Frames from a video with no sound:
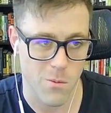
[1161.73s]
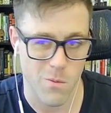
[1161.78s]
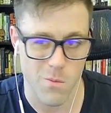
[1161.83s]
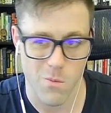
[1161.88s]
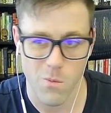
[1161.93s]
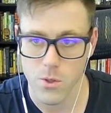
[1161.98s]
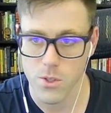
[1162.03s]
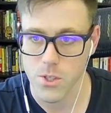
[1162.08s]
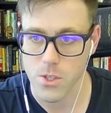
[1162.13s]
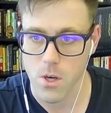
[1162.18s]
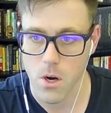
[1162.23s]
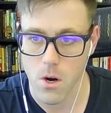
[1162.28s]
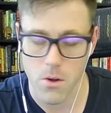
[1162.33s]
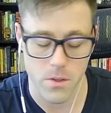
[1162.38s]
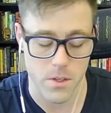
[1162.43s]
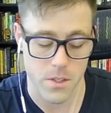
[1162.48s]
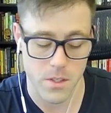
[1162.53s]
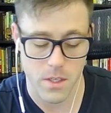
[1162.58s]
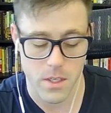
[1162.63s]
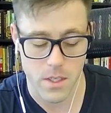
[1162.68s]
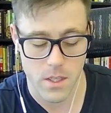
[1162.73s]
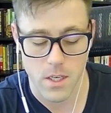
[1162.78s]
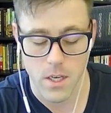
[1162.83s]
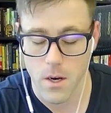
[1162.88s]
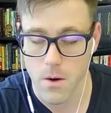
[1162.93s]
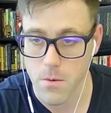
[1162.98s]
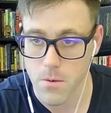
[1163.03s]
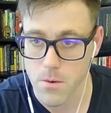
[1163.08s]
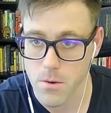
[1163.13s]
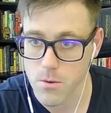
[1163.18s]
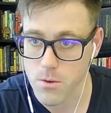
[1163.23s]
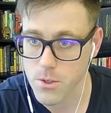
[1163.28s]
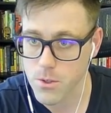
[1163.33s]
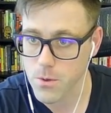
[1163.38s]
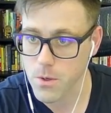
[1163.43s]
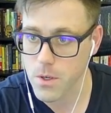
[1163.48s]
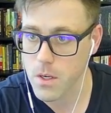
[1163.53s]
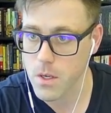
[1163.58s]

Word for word: we'll just call this like the owner screen.